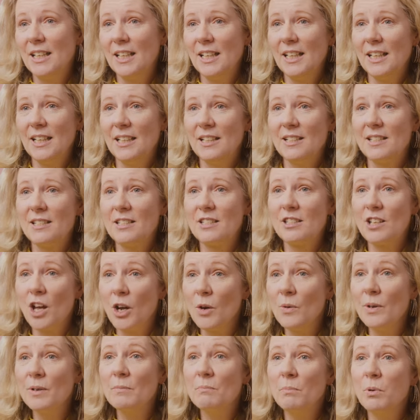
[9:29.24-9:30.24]
It's
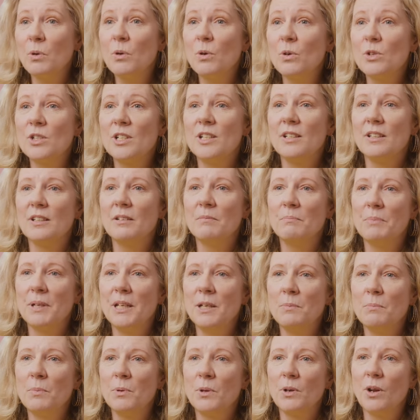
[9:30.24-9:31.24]
so important that
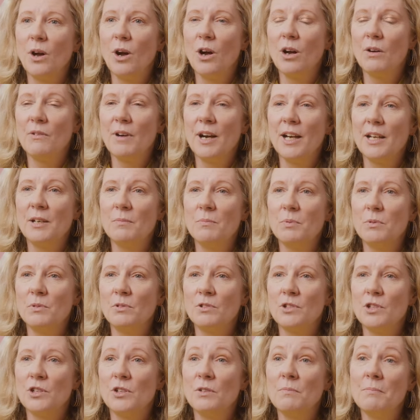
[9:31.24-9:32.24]
people are able
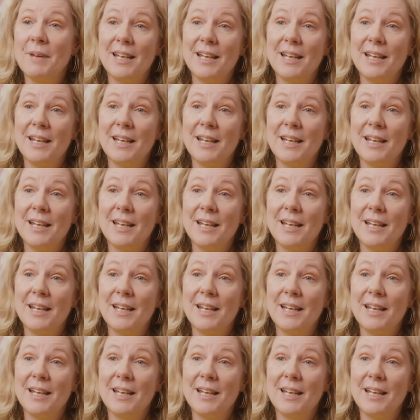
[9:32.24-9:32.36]
to